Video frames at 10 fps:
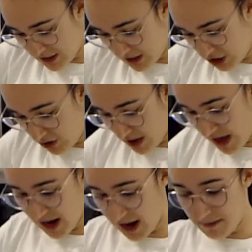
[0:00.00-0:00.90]
so
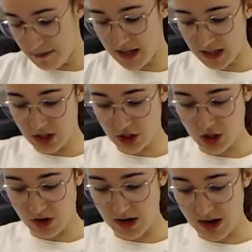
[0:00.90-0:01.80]
that I'm making
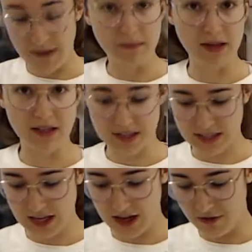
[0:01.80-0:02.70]
sure I'm being
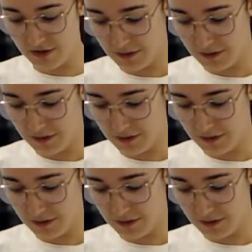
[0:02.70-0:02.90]
safe.